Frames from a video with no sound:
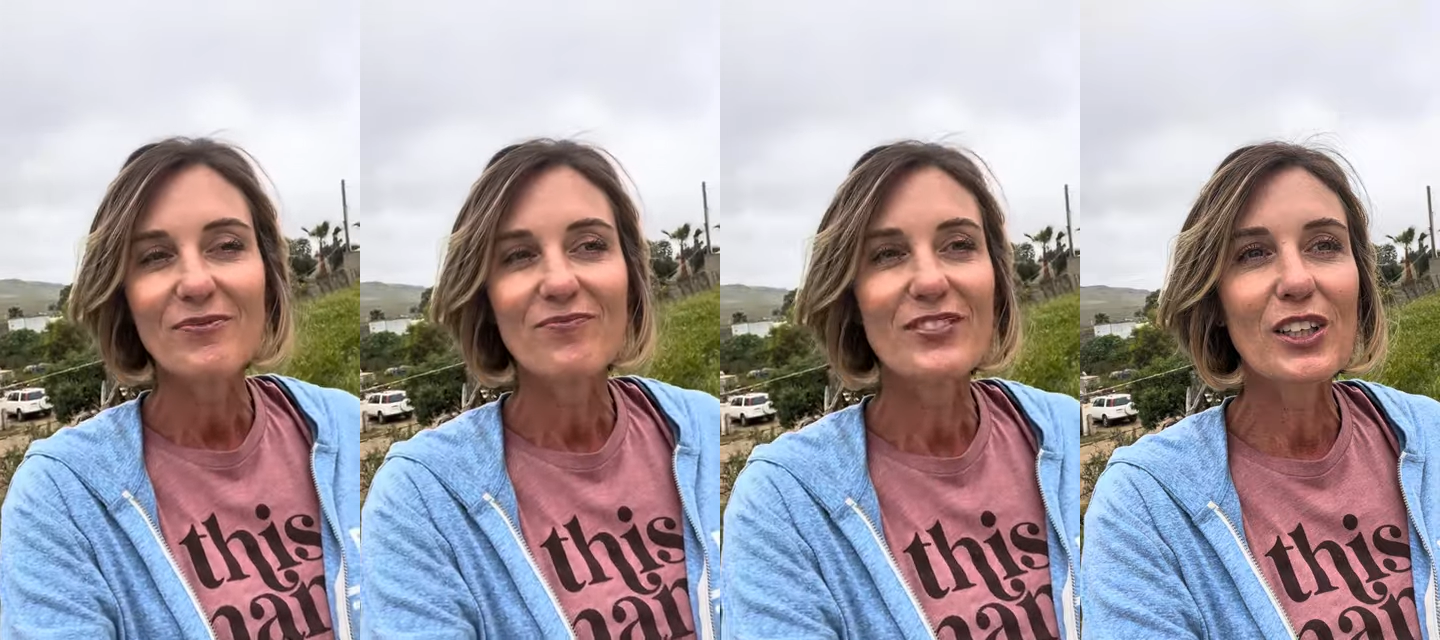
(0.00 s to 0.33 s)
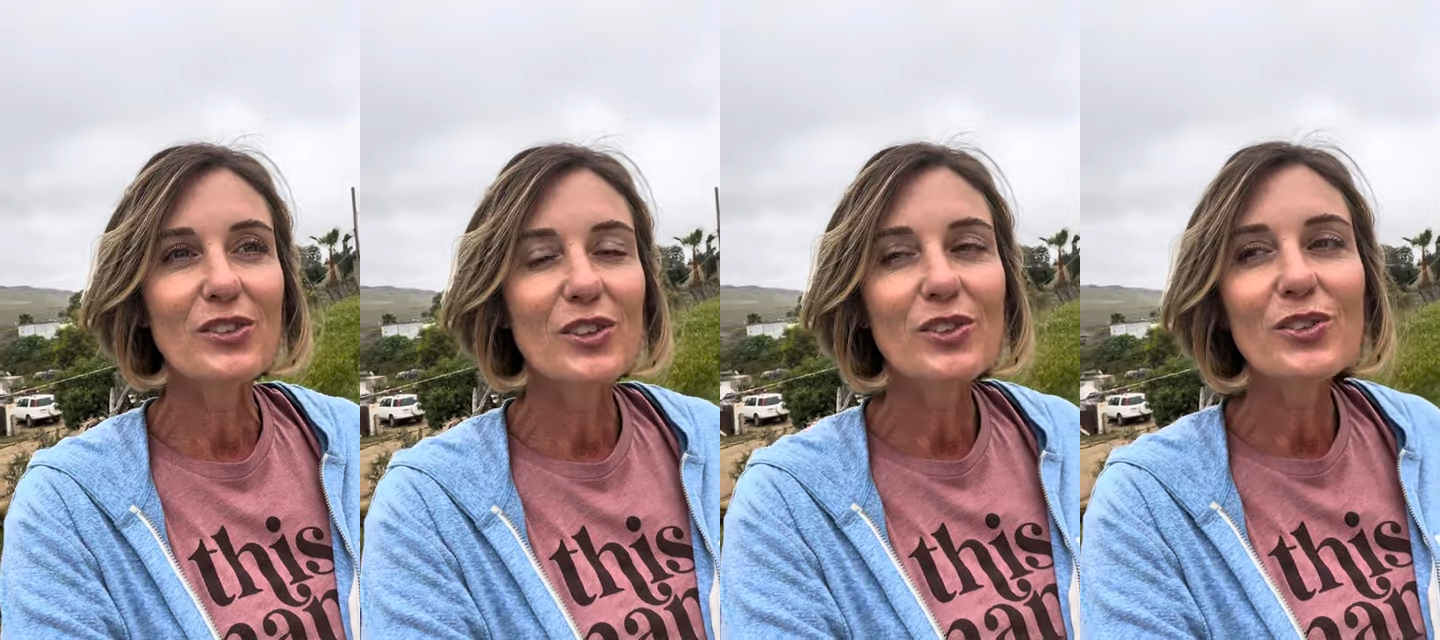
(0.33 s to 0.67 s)

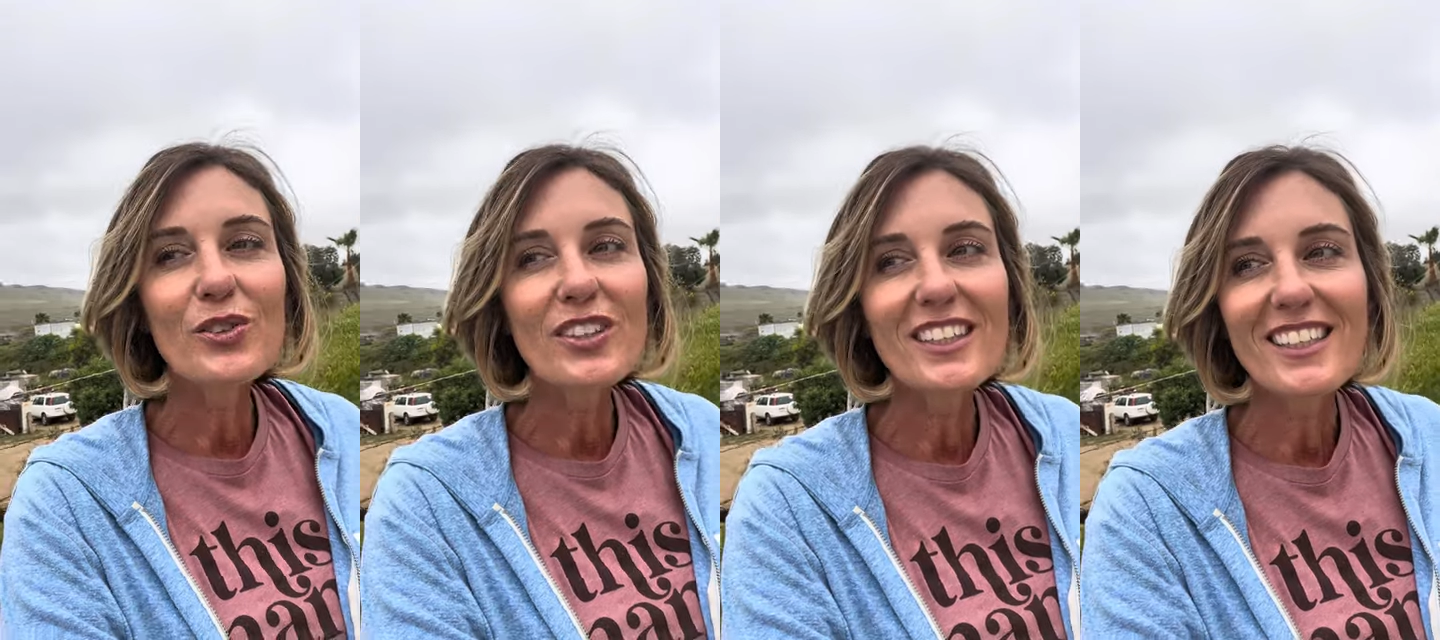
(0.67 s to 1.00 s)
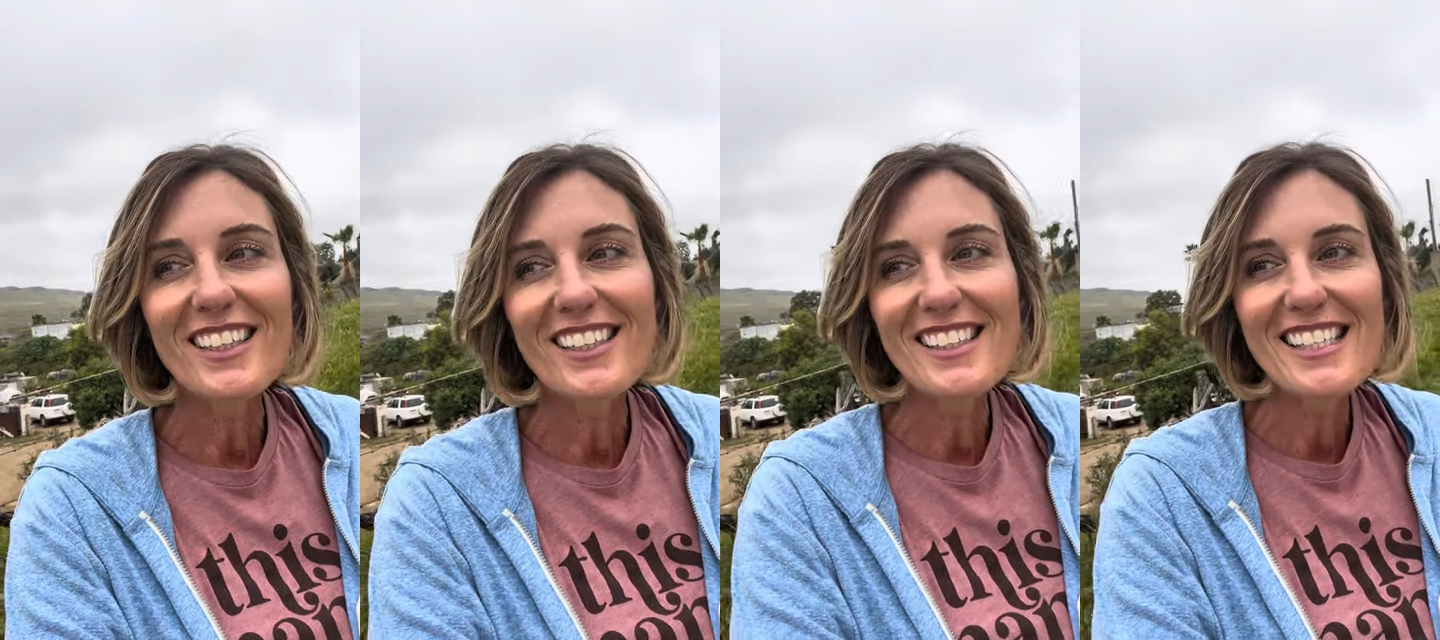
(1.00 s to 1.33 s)
that the Lord
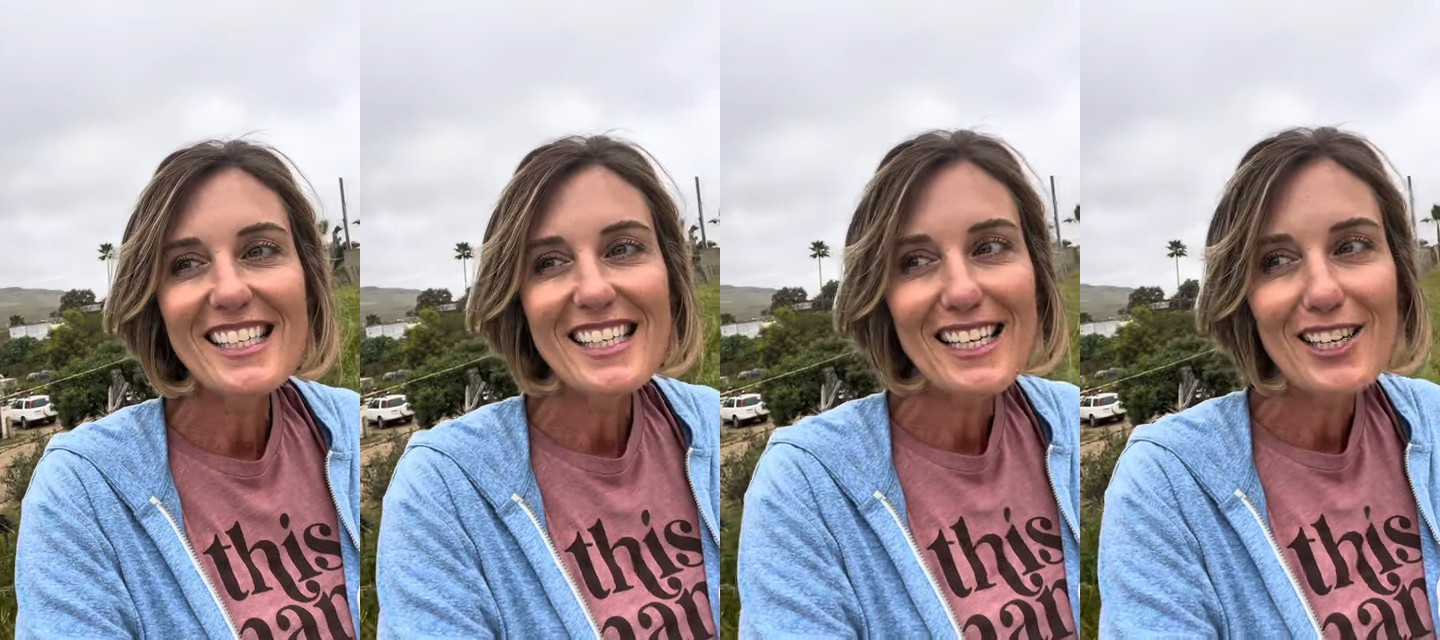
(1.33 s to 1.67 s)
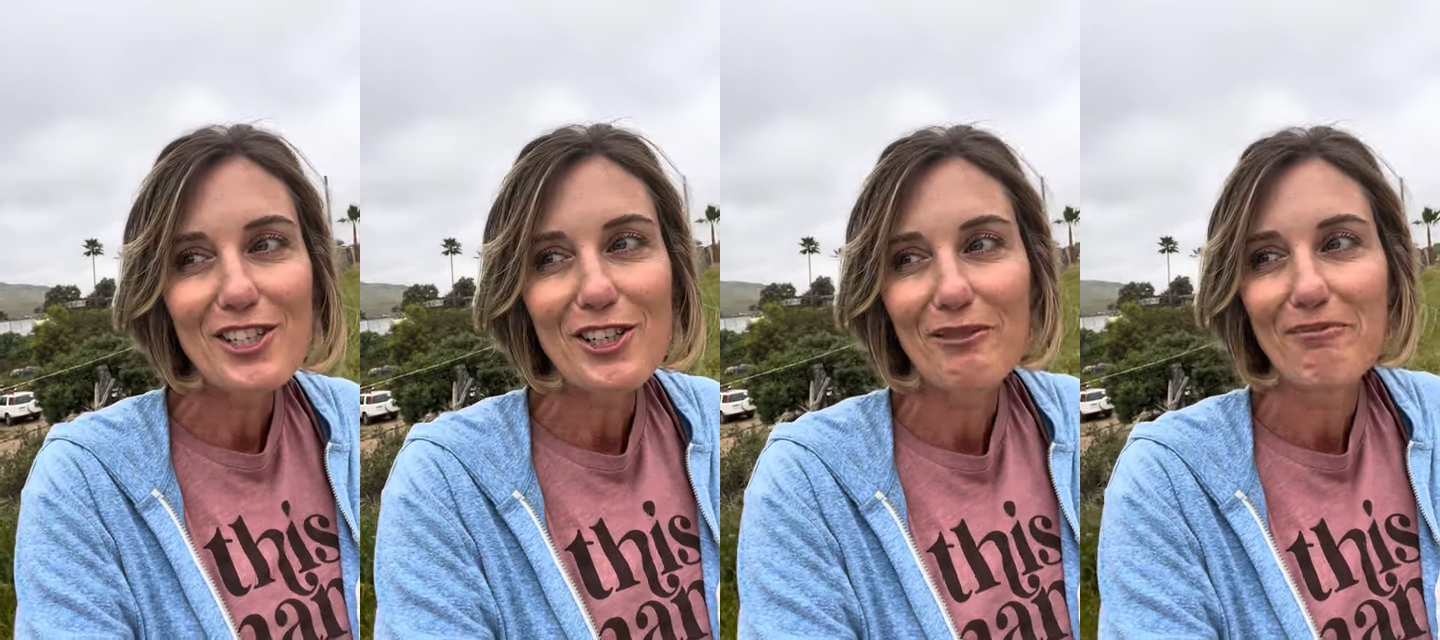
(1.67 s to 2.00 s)
is
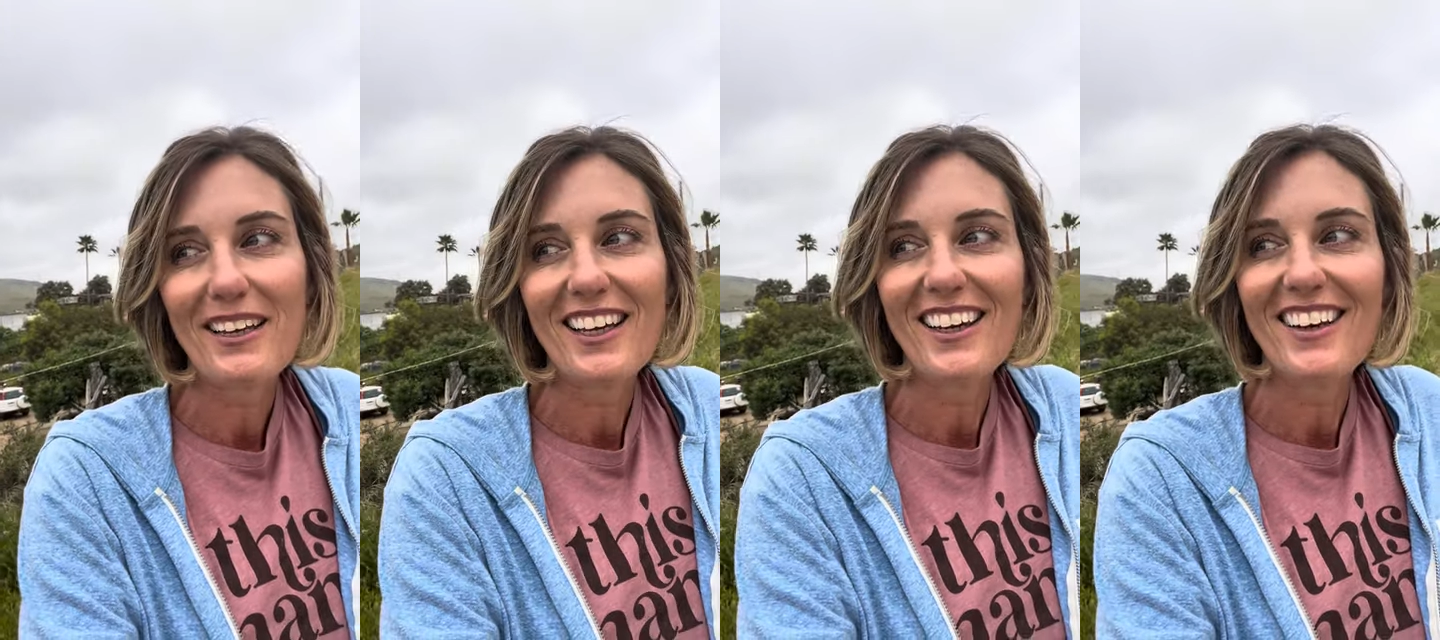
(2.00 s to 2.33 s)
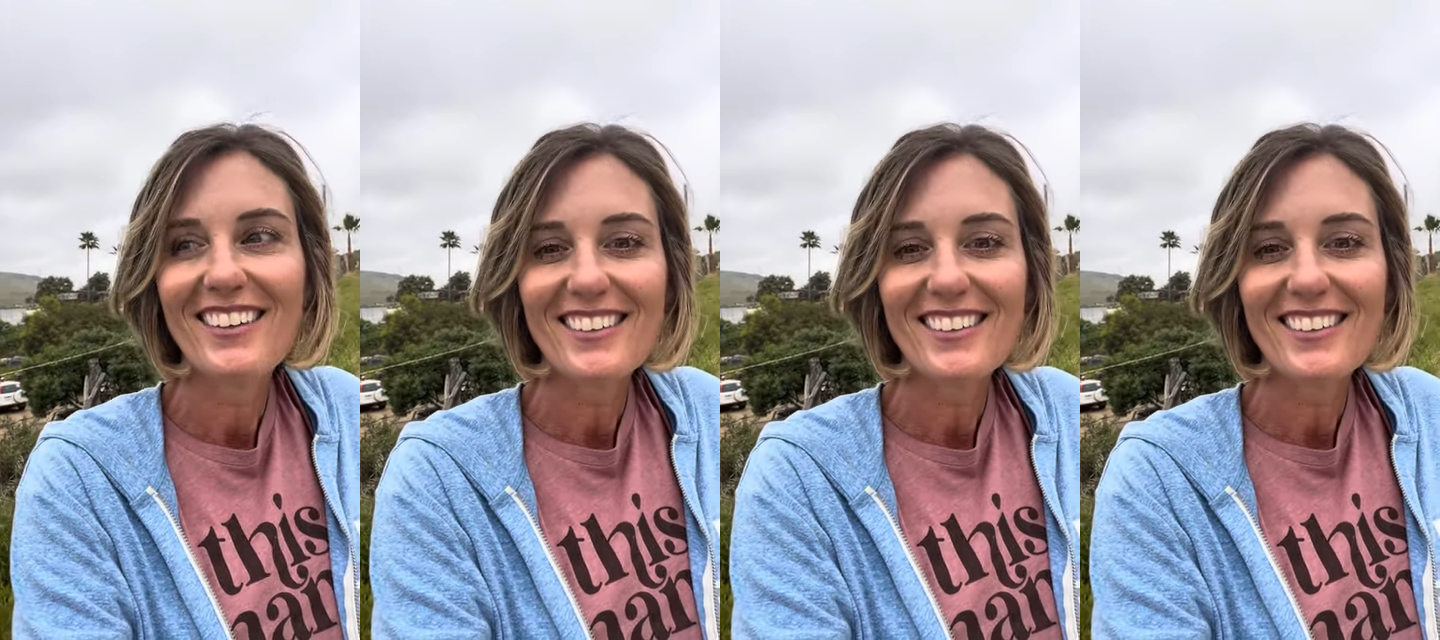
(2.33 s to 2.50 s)
teaching me